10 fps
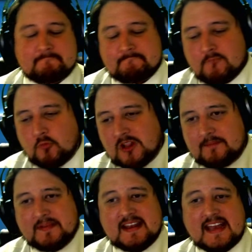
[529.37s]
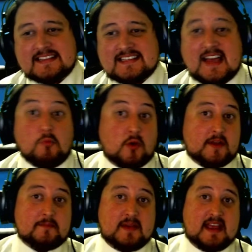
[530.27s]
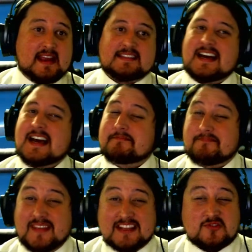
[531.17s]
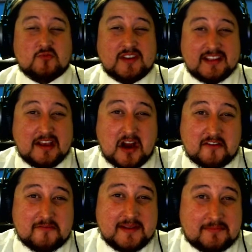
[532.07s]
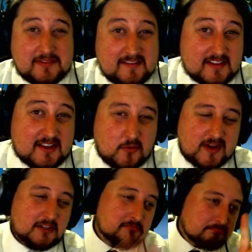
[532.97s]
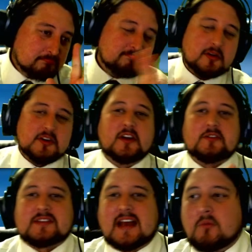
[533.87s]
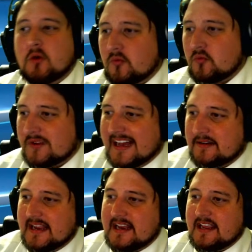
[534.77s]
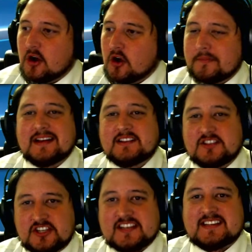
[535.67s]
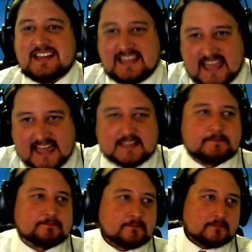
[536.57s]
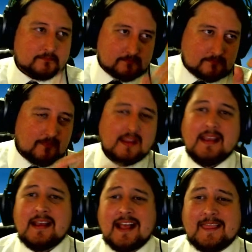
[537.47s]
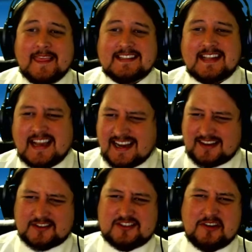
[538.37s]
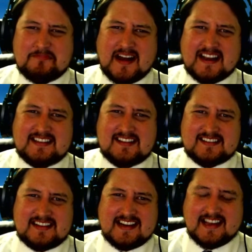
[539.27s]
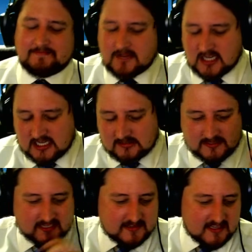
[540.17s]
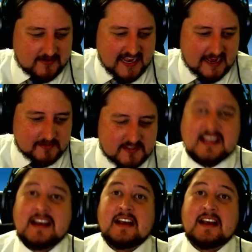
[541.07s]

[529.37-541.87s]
Will it be next time? Will there be a next time? It's really hard for me to believe that there will, but who knows? I won't rule out any hope just yet. That's it. I got a little soapboxy there, didn't I? Oh, well, you know what happens.